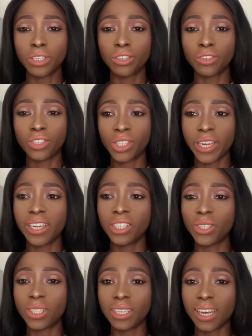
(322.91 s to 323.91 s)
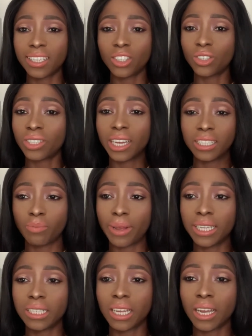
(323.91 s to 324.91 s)
just changes and it just gets
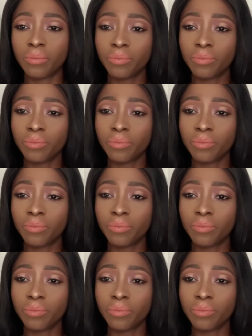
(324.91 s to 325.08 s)
better.